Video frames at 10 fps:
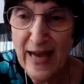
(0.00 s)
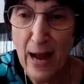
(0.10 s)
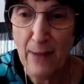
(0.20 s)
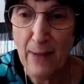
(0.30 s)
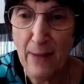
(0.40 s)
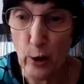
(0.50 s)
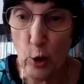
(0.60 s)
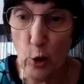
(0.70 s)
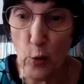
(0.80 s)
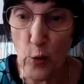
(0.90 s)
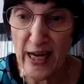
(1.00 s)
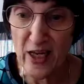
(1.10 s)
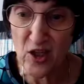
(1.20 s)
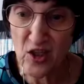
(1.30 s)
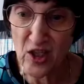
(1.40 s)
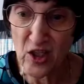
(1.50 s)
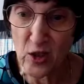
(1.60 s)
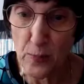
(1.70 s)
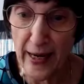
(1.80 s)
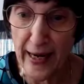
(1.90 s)
I'm like, who is
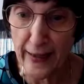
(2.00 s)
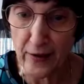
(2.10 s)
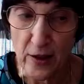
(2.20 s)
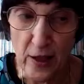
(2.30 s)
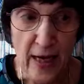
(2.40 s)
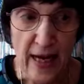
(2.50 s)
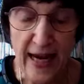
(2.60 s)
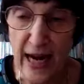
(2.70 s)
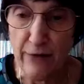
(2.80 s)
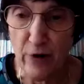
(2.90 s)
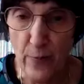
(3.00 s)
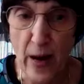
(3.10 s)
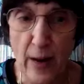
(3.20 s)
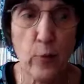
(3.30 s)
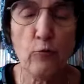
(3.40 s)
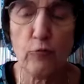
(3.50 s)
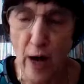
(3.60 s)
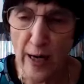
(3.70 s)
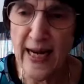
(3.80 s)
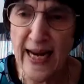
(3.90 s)
this band? And I remember
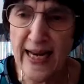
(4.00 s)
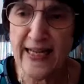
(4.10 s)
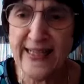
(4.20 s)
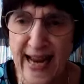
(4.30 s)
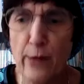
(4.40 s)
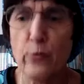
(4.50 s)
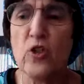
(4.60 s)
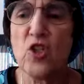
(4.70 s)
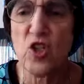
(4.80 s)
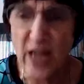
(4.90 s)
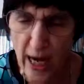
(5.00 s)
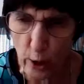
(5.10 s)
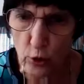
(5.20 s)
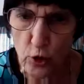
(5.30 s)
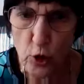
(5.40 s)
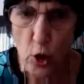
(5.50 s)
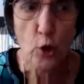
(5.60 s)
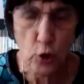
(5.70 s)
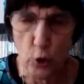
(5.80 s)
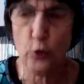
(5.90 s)
running it downstairs
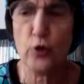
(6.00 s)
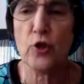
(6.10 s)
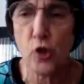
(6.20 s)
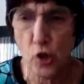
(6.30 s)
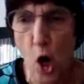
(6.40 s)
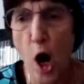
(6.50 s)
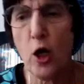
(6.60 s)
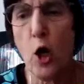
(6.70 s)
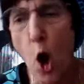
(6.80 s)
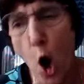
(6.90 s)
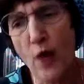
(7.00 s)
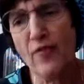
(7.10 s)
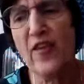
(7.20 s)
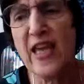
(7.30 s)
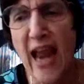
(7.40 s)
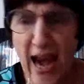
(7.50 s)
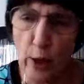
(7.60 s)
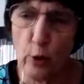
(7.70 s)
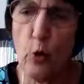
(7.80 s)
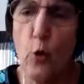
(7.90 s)
to the jock on the
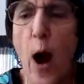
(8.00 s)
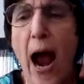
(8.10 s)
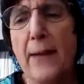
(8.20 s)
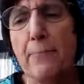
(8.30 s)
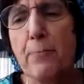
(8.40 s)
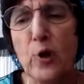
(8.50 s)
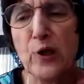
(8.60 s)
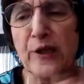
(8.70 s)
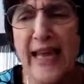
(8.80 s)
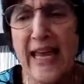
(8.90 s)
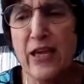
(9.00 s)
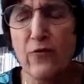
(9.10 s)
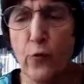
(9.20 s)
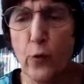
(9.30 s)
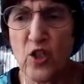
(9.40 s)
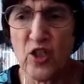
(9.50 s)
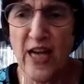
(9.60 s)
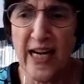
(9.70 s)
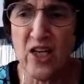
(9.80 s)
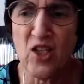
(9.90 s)
air, who I believe was
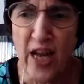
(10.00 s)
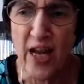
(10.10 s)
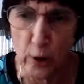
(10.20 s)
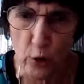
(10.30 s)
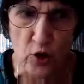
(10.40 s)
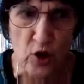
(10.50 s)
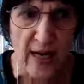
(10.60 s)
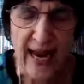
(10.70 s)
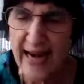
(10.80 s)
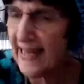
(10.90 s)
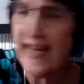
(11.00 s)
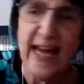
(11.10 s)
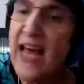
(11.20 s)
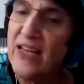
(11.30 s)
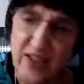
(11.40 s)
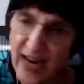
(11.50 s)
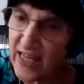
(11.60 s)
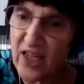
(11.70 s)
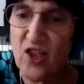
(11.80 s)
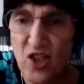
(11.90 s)
Denny Sanders. And again,
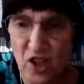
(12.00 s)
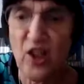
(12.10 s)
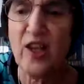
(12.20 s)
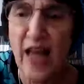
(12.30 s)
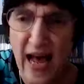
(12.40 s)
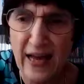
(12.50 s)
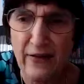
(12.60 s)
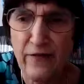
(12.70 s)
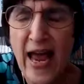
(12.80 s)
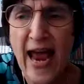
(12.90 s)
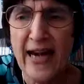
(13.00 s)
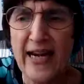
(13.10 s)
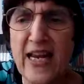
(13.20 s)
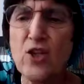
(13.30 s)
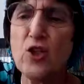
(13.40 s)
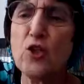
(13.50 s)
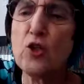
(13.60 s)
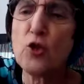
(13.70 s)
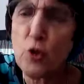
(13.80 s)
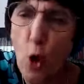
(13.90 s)
Denny is still alive, and he
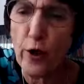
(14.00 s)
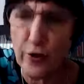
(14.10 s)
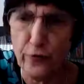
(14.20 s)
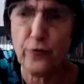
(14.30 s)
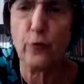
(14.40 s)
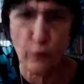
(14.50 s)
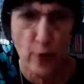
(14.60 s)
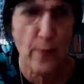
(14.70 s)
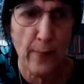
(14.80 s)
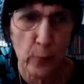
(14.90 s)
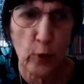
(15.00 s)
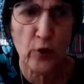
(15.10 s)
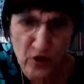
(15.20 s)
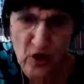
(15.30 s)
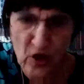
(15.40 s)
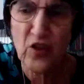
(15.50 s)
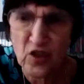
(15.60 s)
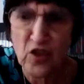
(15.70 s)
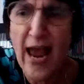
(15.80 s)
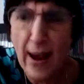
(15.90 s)
sort of remembers that
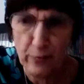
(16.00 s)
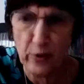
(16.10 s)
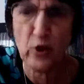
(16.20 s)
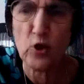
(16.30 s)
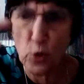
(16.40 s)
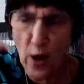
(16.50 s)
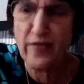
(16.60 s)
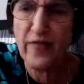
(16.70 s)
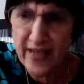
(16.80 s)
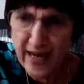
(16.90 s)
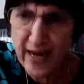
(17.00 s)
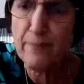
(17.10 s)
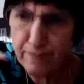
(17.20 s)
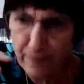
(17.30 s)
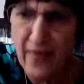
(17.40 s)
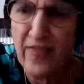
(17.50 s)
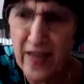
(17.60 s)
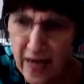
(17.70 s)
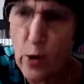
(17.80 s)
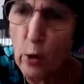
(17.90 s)
this happened. So I think I'm
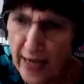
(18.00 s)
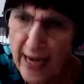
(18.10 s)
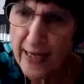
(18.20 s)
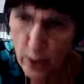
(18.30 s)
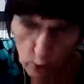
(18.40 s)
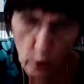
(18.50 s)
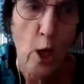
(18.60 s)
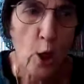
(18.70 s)
okay here.